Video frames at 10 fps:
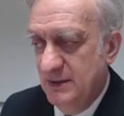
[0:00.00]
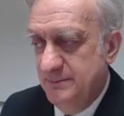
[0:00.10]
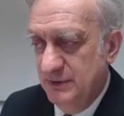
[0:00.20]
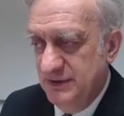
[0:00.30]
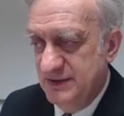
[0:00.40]

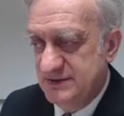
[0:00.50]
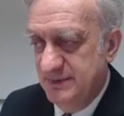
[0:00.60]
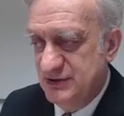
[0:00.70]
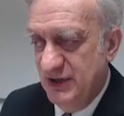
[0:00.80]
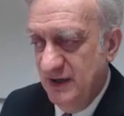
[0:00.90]
buildings
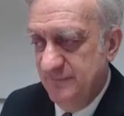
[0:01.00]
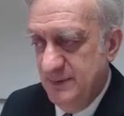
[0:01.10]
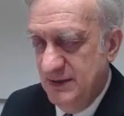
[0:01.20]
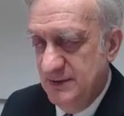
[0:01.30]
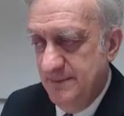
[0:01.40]
which have
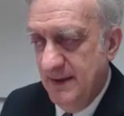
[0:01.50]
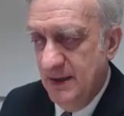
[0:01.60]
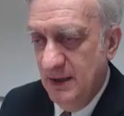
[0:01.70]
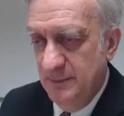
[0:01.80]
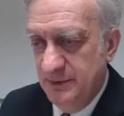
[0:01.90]

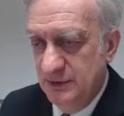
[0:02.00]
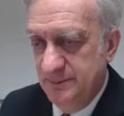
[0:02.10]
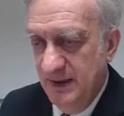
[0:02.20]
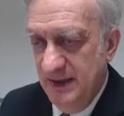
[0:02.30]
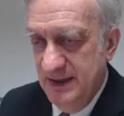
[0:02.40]
been
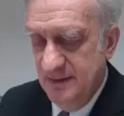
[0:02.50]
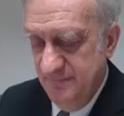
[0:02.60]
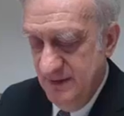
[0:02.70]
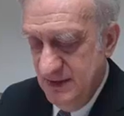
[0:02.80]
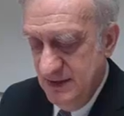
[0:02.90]
built by
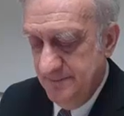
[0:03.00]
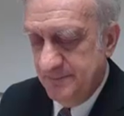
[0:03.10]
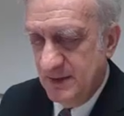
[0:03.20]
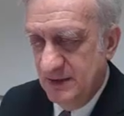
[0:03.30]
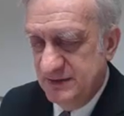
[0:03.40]
the
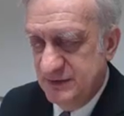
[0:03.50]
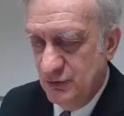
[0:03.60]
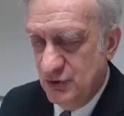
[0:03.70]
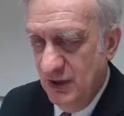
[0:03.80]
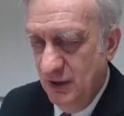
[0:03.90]

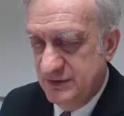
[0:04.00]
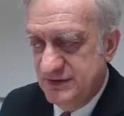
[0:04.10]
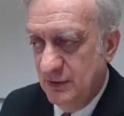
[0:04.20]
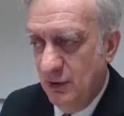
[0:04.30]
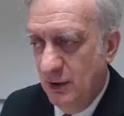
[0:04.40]
social
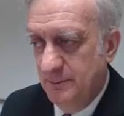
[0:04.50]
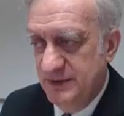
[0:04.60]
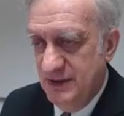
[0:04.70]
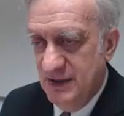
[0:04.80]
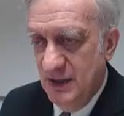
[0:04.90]
housing
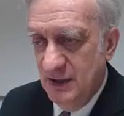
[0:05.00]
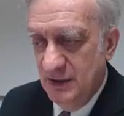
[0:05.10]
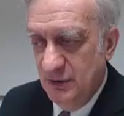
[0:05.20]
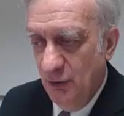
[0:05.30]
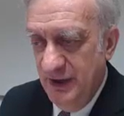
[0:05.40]
company
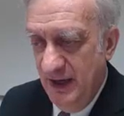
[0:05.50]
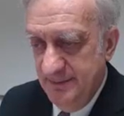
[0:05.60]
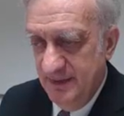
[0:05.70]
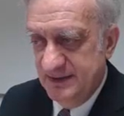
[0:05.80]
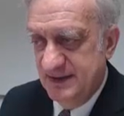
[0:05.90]
Neue
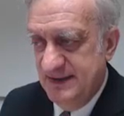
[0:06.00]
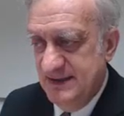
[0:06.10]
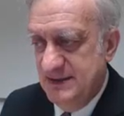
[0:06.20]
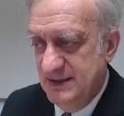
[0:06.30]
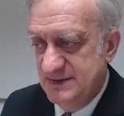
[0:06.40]
Heimat
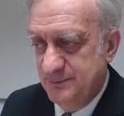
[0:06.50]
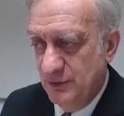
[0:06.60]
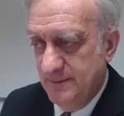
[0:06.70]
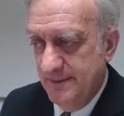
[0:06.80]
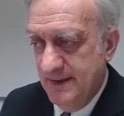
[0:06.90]
in
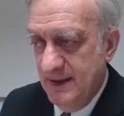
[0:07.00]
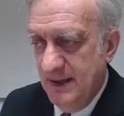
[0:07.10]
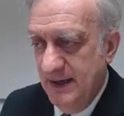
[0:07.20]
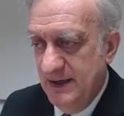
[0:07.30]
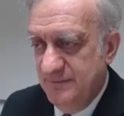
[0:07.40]
Innsbruck.
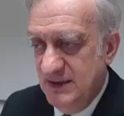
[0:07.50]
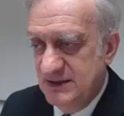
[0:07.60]
And the